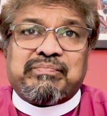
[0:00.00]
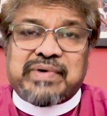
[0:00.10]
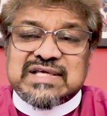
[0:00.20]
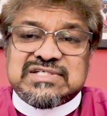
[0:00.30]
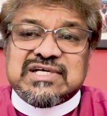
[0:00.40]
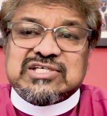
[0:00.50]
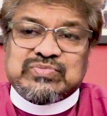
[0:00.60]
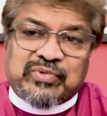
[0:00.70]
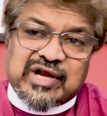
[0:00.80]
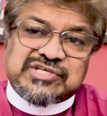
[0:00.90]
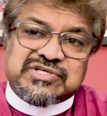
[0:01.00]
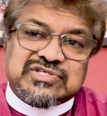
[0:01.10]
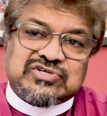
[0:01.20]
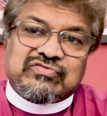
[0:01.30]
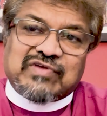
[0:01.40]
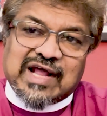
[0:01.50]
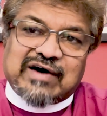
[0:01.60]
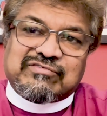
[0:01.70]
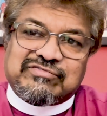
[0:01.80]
best expressions of love.